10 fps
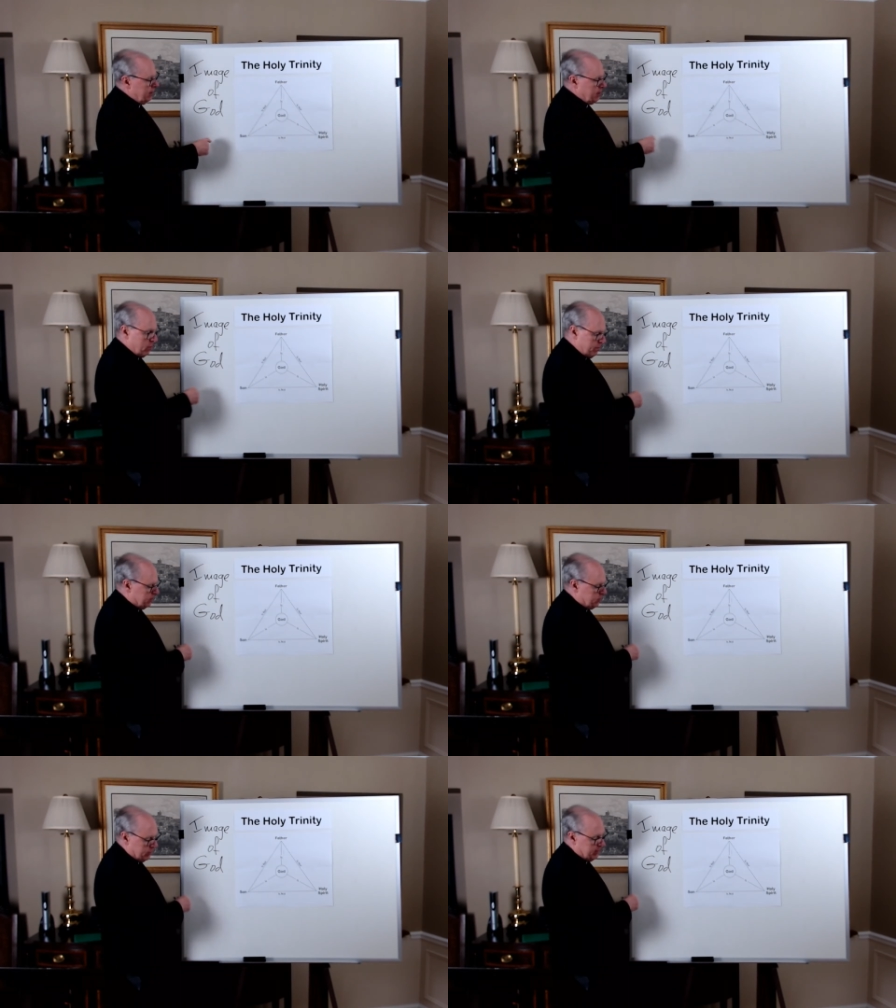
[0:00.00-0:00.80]
or
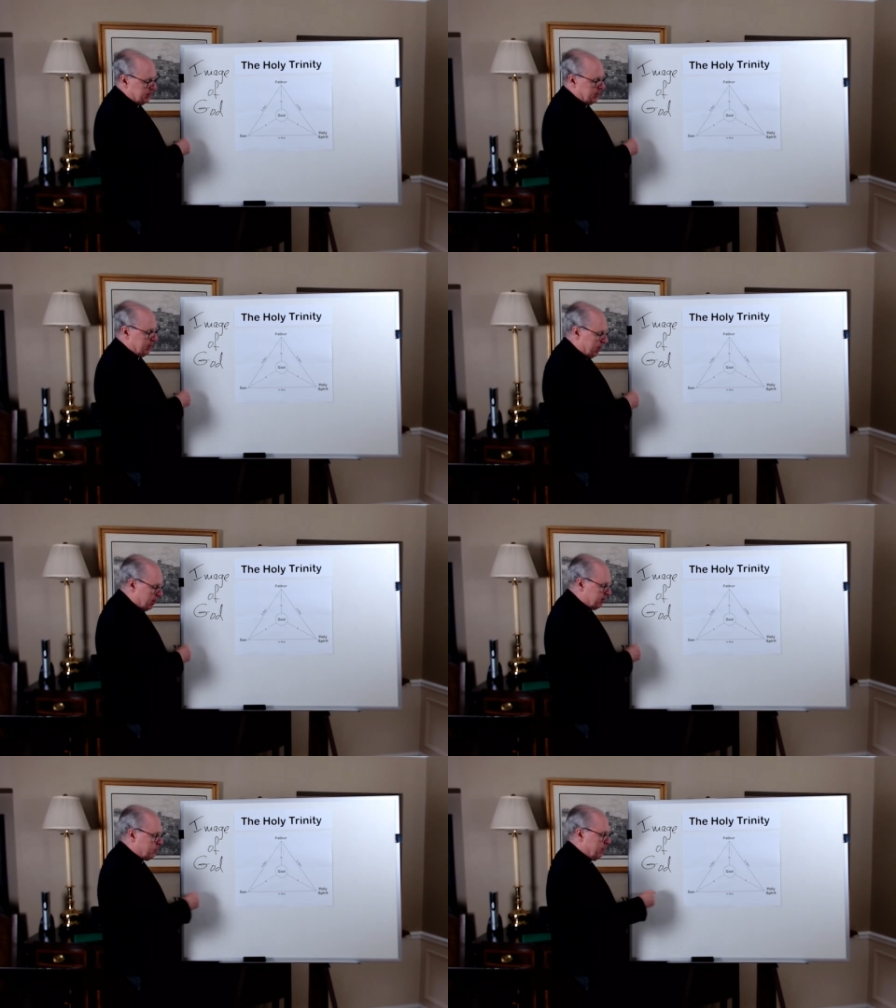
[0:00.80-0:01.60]
between, let's say, the
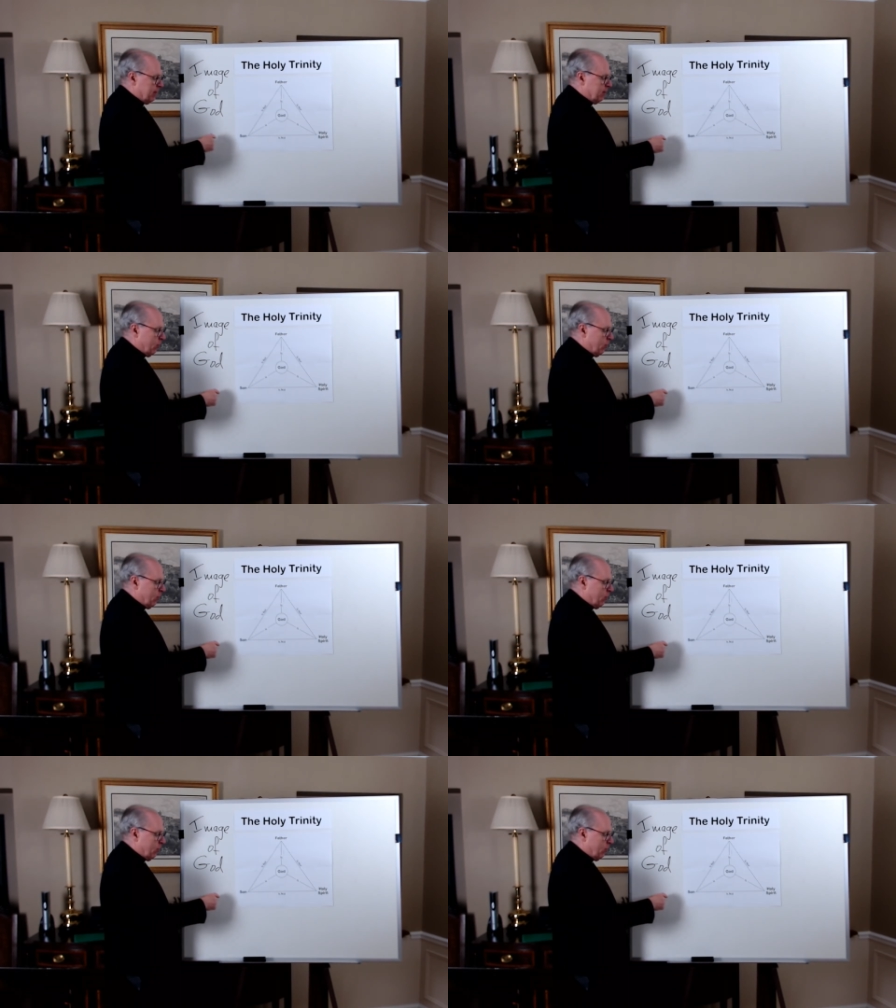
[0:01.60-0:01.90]
husband and the